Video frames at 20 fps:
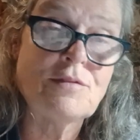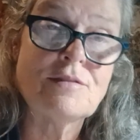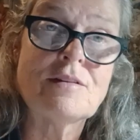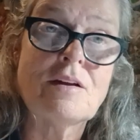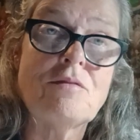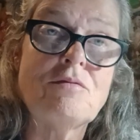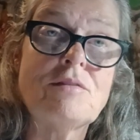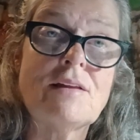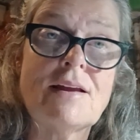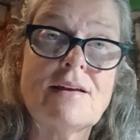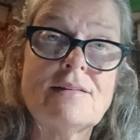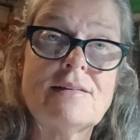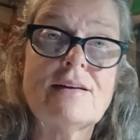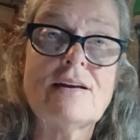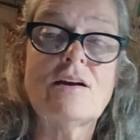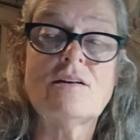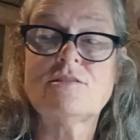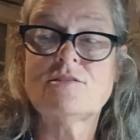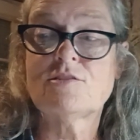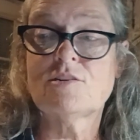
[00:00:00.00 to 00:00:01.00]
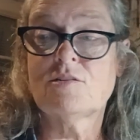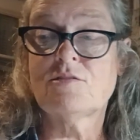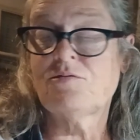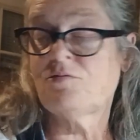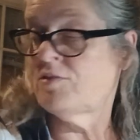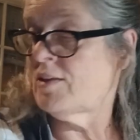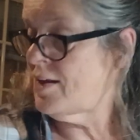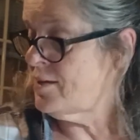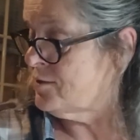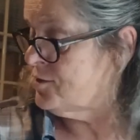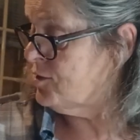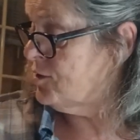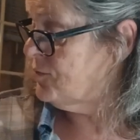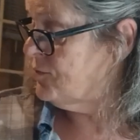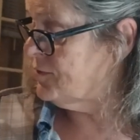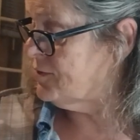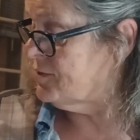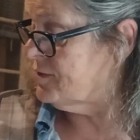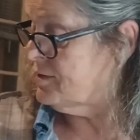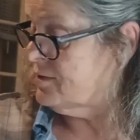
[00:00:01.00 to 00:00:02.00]
stuff landing on flat
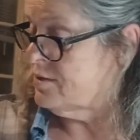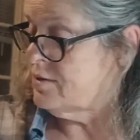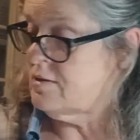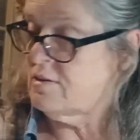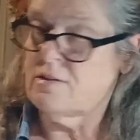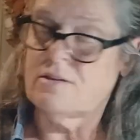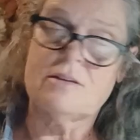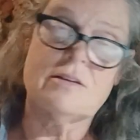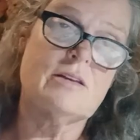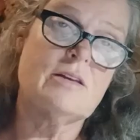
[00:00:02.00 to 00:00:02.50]
surfaces.